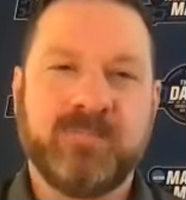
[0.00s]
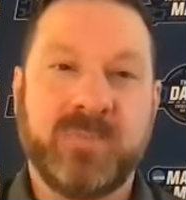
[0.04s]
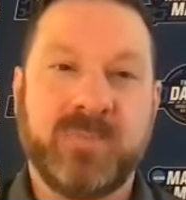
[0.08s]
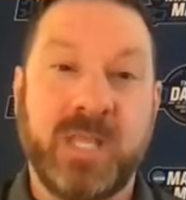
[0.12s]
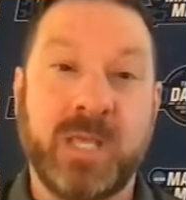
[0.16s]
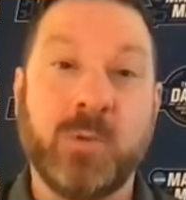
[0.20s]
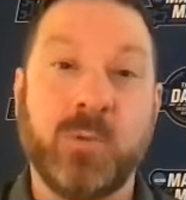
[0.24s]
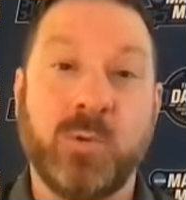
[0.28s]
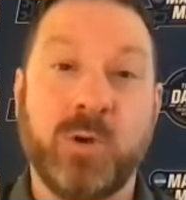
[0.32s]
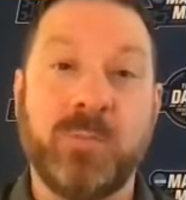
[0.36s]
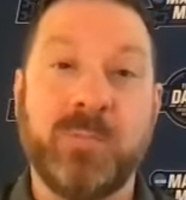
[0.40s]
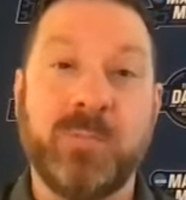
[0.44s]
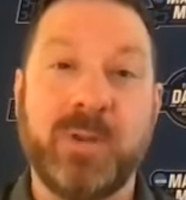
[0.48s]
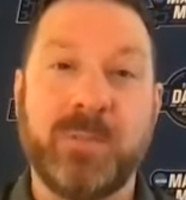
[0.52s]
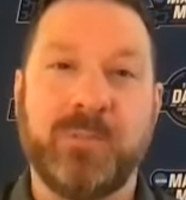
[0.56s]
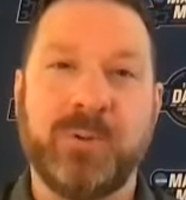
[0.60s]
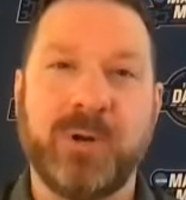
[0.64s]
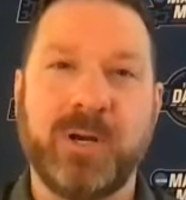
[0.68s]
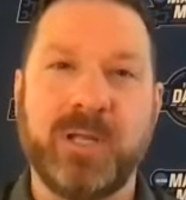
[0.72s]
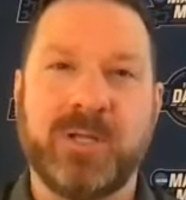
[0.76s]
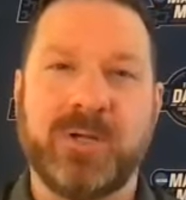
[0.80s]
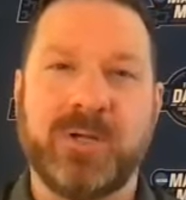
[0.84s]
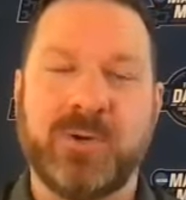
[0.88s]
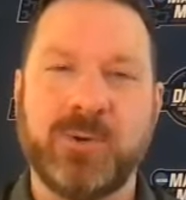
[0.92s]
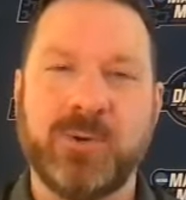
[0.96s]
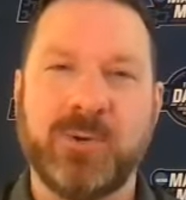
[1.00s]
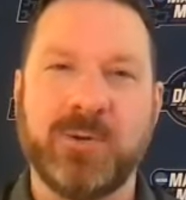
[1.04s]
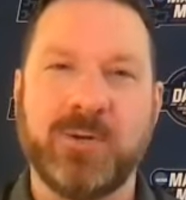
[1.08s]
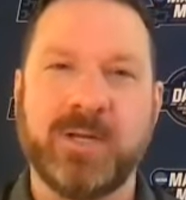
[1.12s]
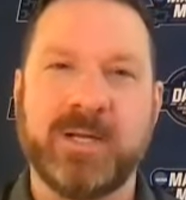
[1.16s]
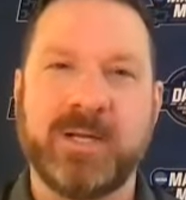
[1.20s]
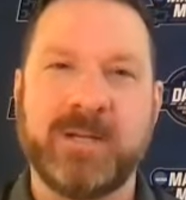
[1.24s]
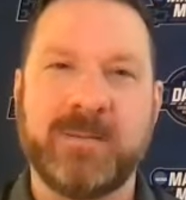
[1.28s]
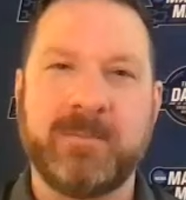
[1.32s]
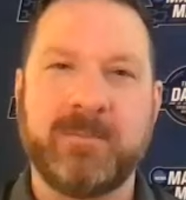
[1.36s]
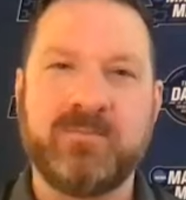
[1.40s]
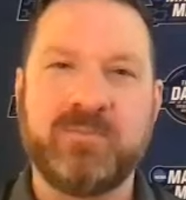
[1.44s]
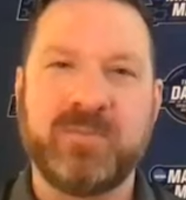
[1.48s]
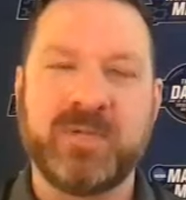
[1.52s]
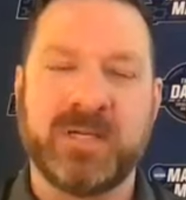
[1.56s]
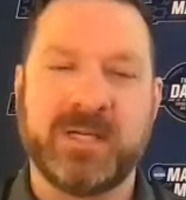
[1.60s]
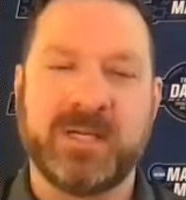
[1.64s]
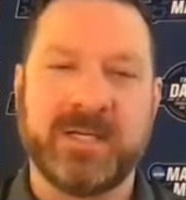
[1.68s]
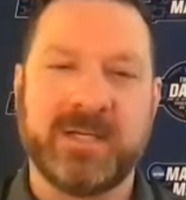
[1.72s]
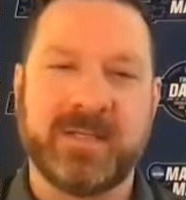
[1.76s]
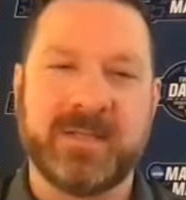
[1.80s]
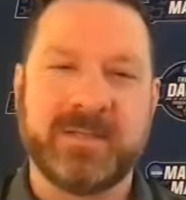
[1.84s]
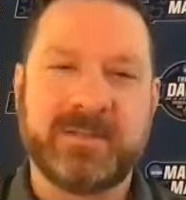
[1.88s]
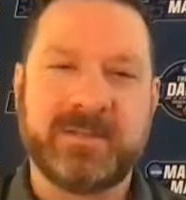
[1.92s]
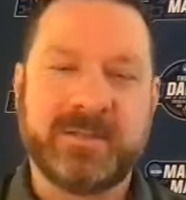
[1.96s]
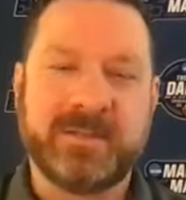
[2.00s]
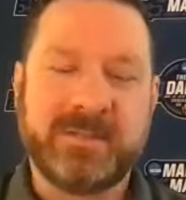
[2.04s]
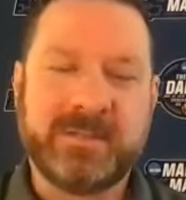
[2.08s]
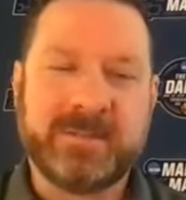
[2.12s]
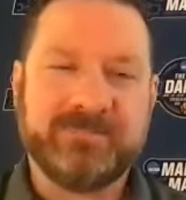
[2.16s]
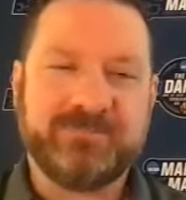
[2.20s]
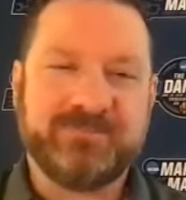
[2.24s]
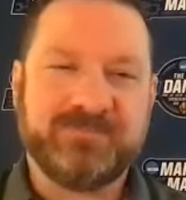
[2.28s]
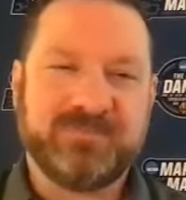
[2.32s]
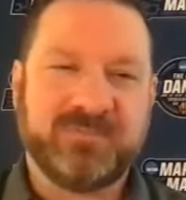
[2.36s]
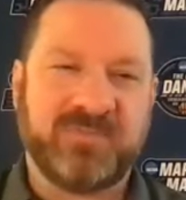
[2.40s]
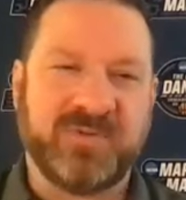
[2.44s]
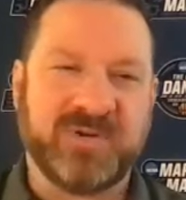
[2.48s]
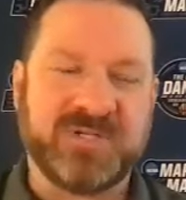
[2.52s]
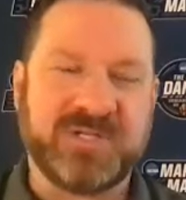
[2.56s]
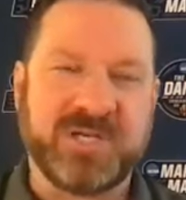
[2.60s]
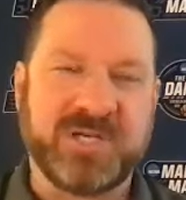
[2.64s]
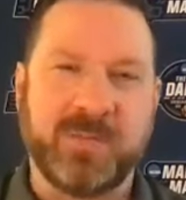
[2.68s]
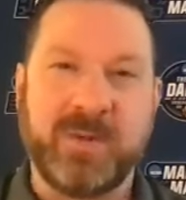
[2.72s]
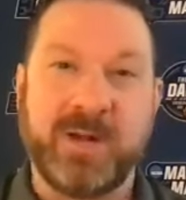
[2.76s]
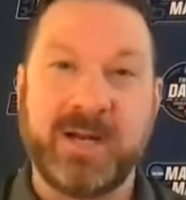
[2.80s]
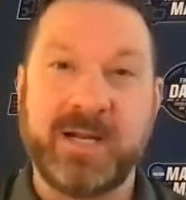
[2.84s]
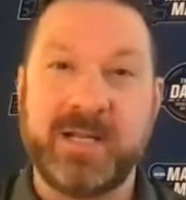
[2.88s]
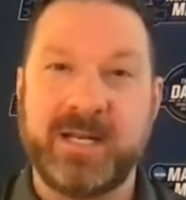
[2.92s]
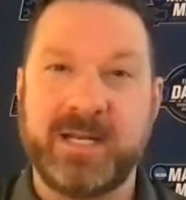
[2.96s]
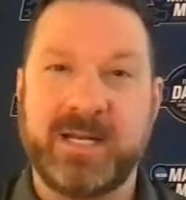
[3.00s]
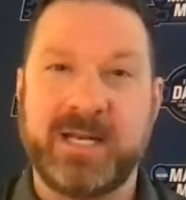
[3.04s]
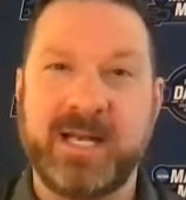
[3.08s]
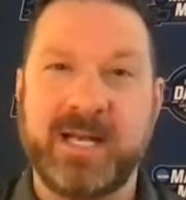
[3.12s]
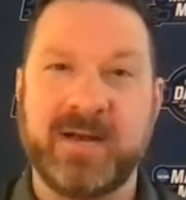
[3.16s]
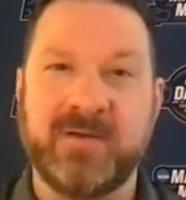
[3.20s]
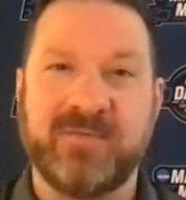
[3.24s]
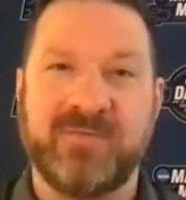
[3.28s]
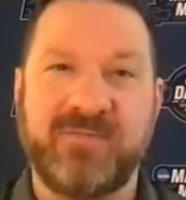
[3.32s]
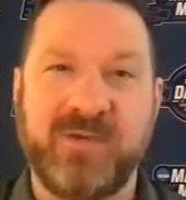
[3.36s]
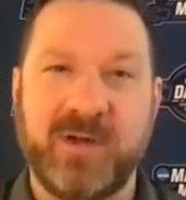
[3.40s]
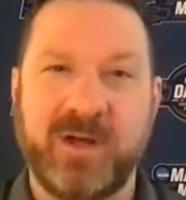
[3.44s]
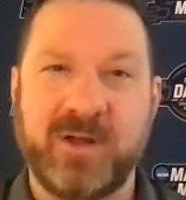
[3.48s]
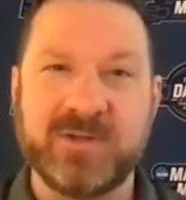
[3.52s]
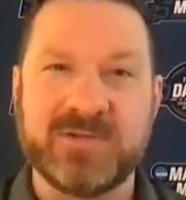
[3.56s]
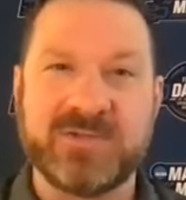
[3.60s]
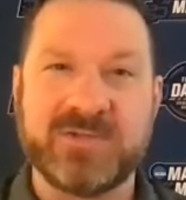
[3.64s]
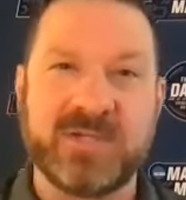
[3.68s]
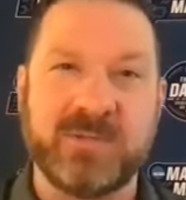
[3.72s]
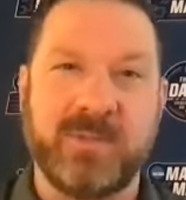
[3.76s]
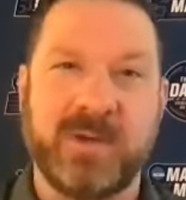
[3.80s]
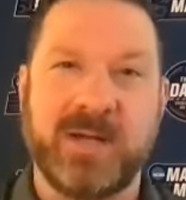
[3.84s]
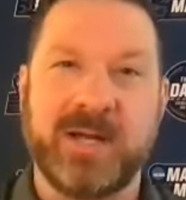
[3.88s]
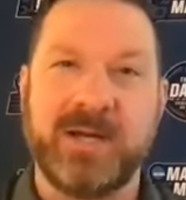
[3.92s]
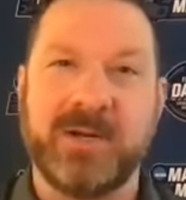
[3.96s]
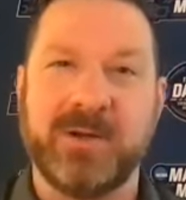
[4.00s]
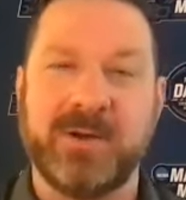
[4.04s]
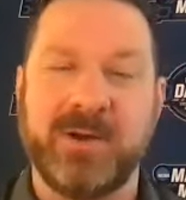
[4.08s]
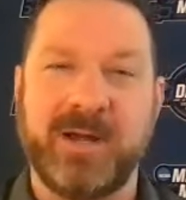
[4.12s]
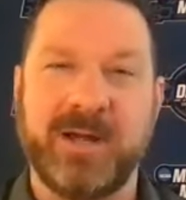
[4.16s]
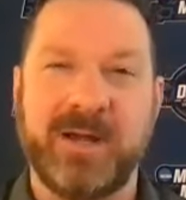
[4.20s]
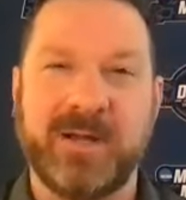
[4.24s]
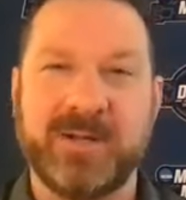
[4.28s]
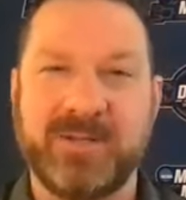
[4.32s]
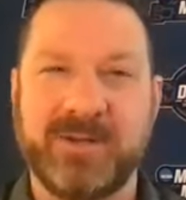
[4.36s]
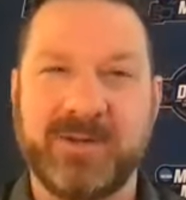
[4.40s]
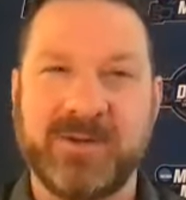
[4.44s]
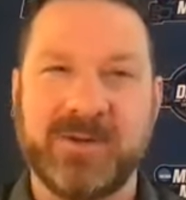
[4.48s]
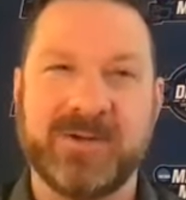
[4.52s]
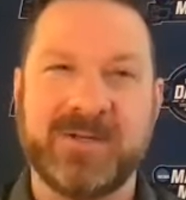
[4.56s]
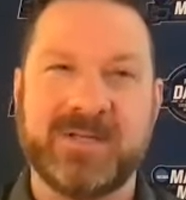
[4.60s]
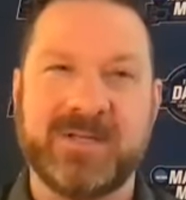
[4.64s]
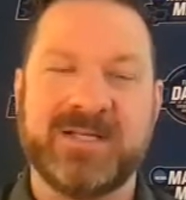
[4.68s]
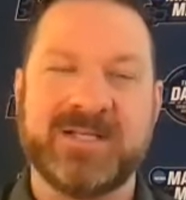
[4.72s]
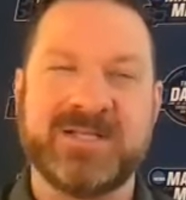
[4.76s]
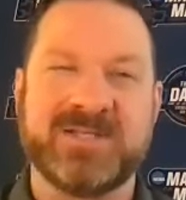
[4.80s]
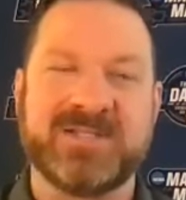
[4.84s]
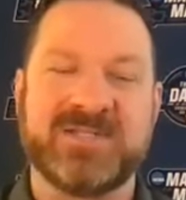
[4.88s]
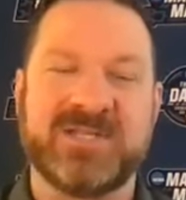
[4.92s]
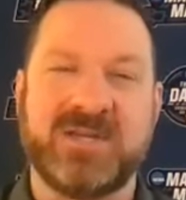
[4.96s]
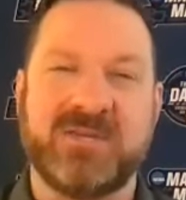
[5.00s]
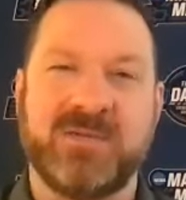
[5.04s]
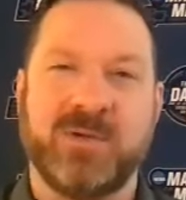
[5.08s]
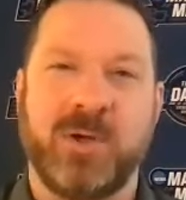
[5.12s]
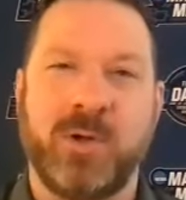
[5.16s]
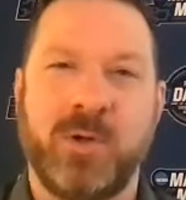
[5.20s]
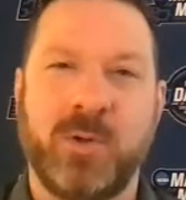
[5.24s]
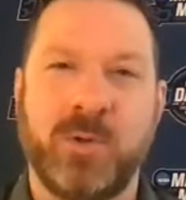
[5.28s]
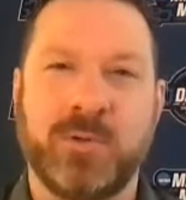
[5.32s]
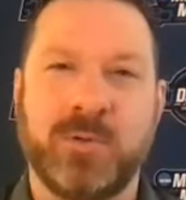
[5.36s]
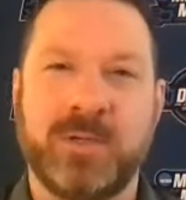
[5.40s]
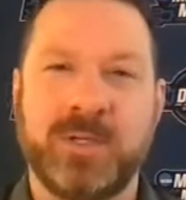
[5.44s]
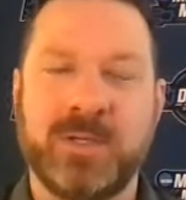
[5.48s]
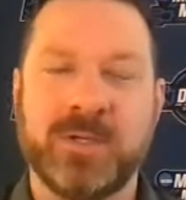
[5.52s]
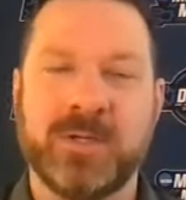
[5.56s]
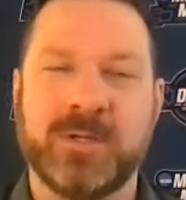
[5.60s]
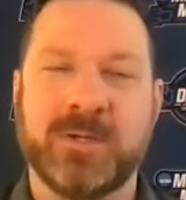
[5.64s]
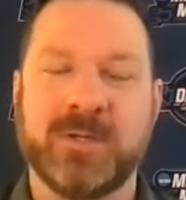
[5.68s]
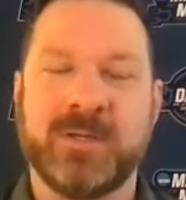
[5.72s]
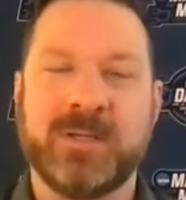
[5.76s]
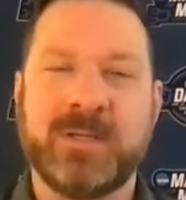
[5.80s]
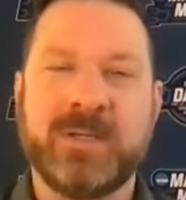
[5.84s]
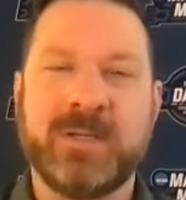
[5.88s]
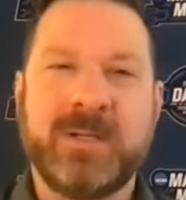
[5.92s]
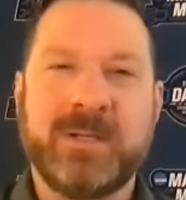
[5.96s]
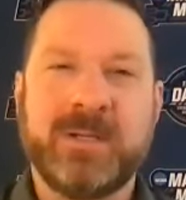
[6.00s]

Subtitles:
It would be pretty cool, like, for somebody to kind of follow somebody around, you know, and see the whole deal.